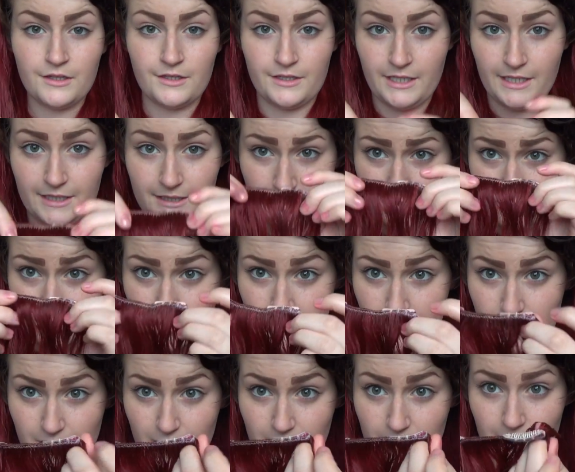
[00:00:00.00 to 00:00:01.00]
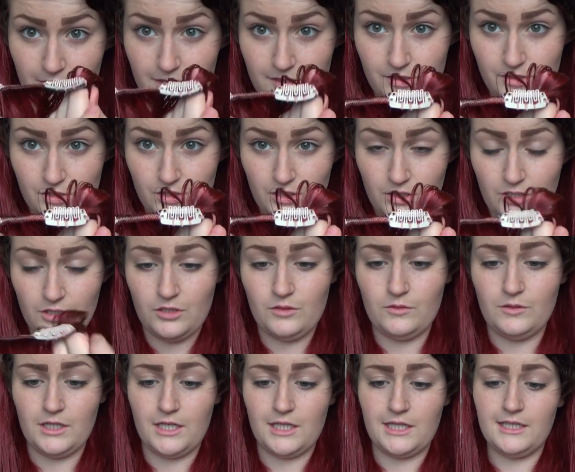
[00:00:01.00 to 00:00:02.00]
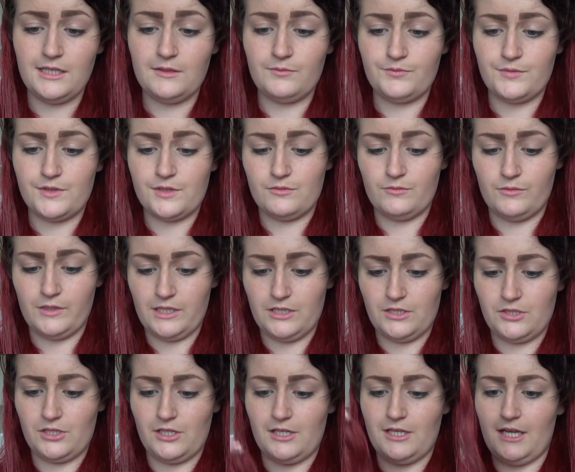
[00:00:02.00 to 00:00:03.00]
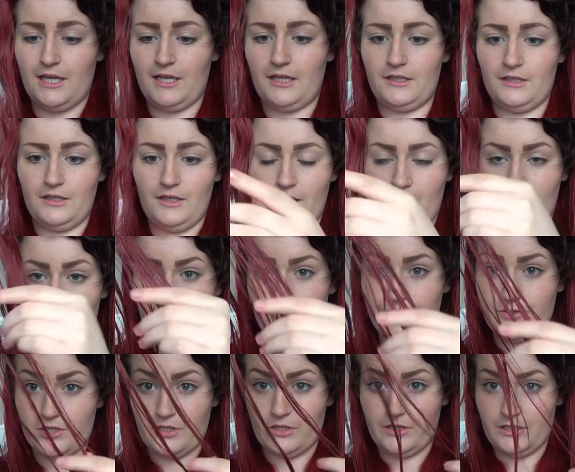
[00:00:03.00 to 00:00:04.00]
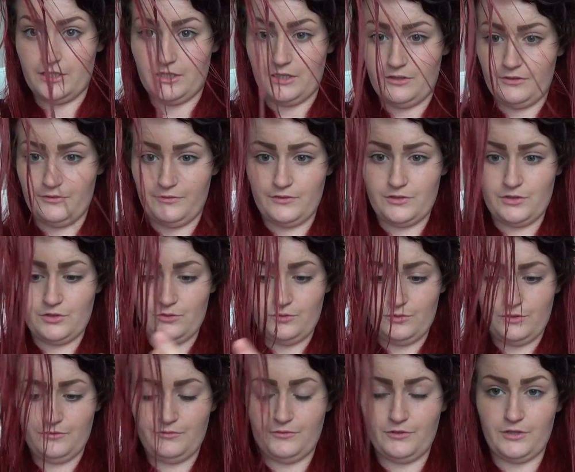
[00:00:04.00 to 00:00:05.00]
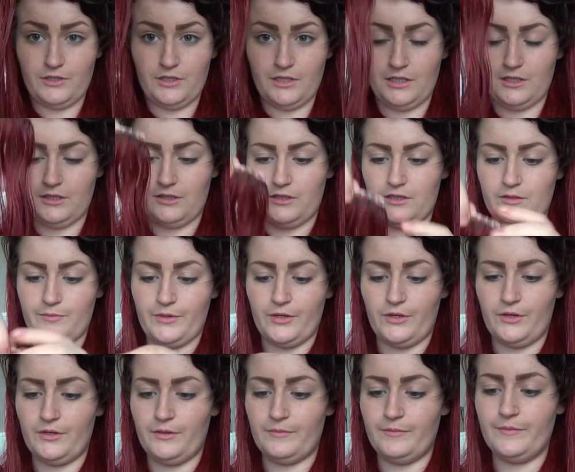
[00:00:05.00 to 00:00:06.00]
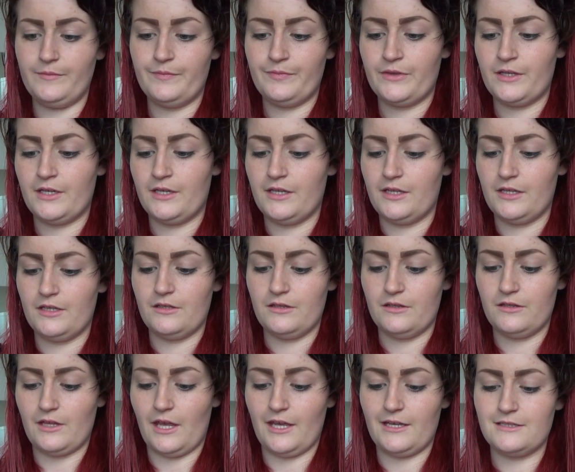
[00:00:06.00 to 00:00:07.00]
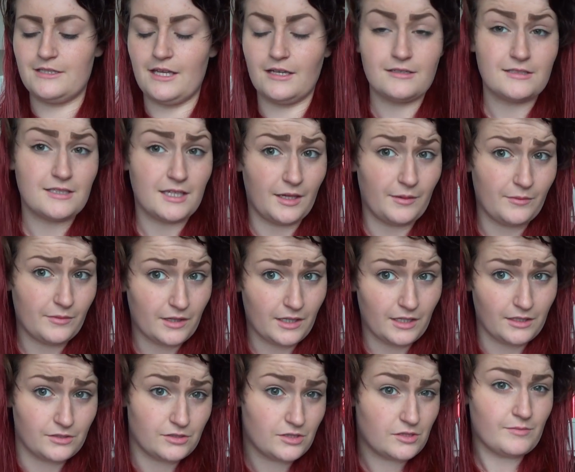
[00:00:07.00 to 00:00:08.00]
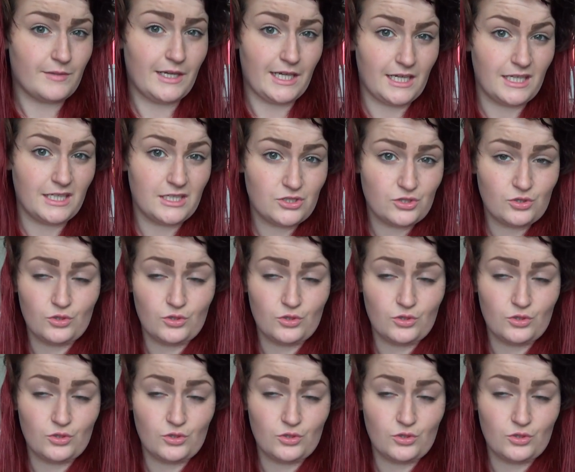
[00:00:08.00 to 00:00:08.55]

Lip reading: The next ones are these 2 clips, which again have started off short at the front, long at the bottom. Exact same thing, just making it